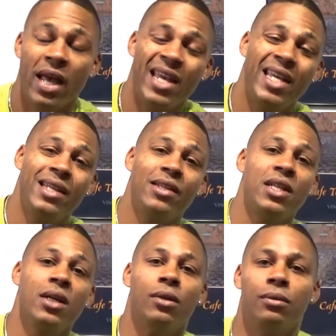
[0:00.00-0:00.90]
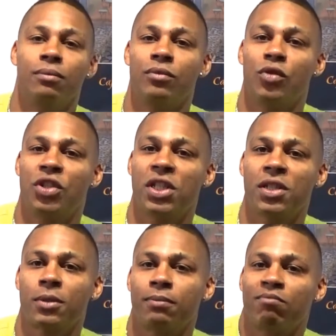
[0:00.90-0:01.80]
And yo,
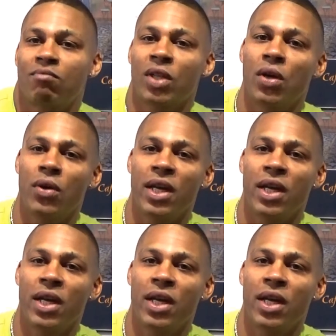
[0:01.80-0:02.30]
just go